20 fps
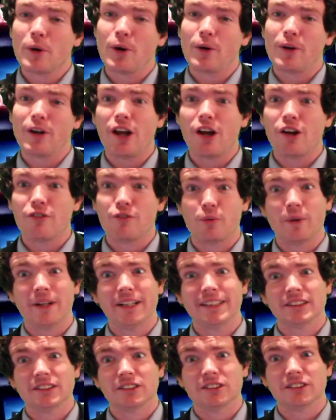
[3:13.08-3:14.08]
Elmo love
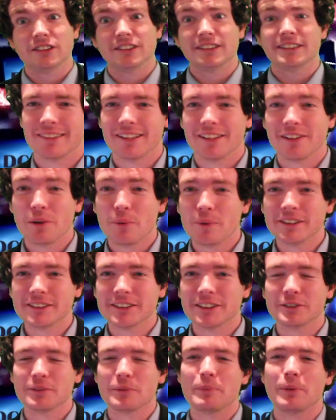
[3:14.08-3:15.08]
Wizards! The
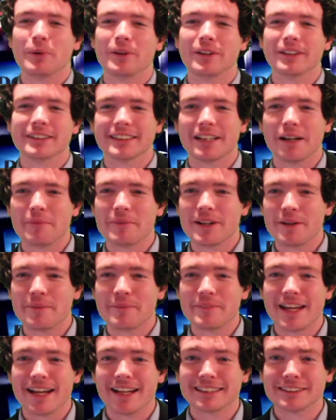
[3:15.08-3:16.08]
Wizards report is coming up
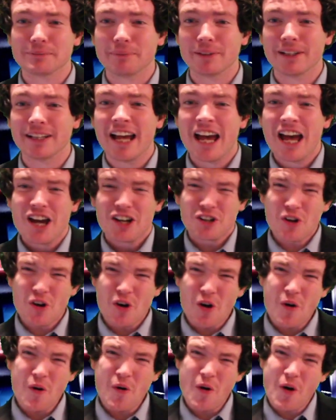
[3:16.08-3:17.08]
next, but go
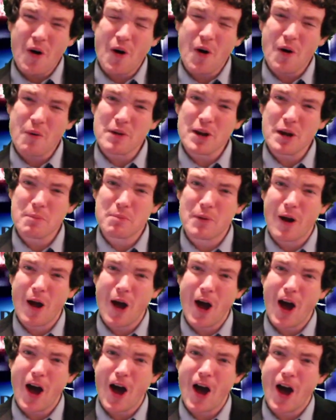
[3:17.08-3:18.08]

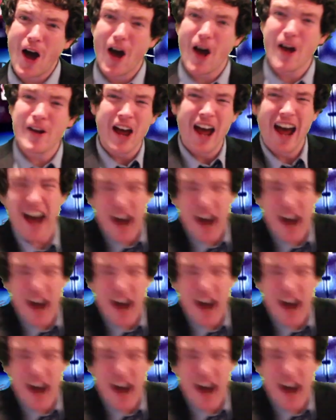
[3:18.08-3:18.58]
home, LeBron!